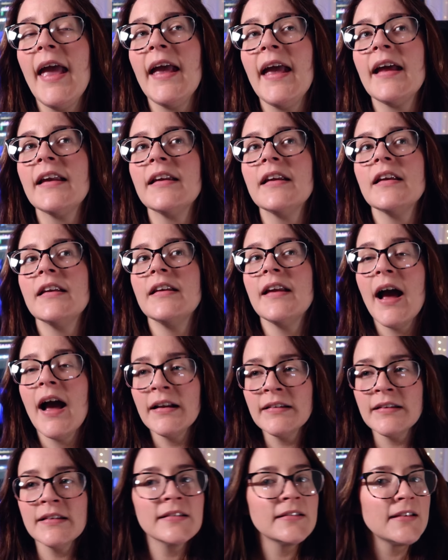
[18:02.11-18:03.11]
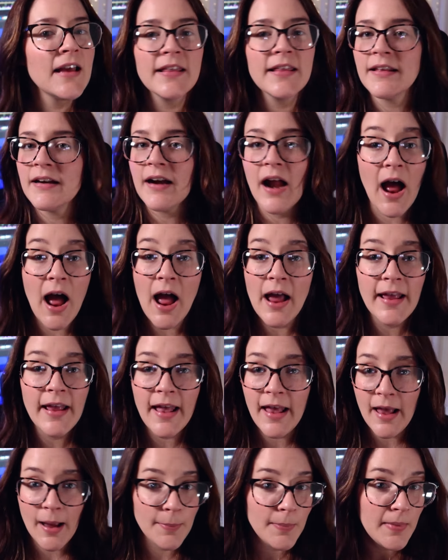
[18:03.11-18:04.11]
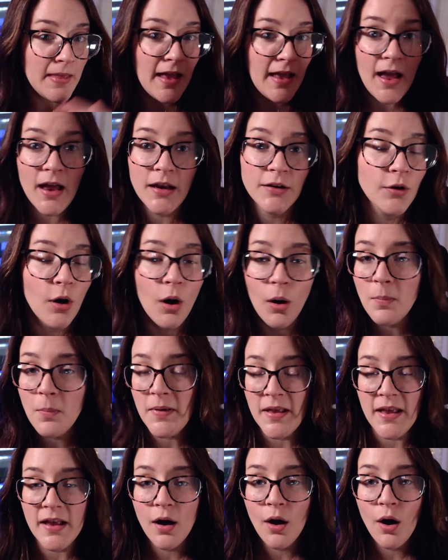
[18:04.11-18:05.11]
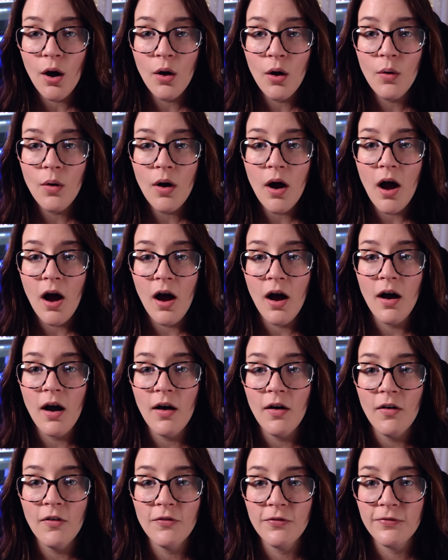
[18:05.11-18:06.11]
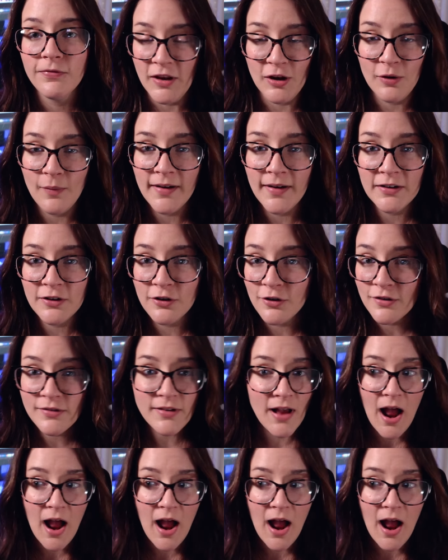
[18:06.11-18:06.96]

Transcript: And not to say that I am the end all be all of video editors.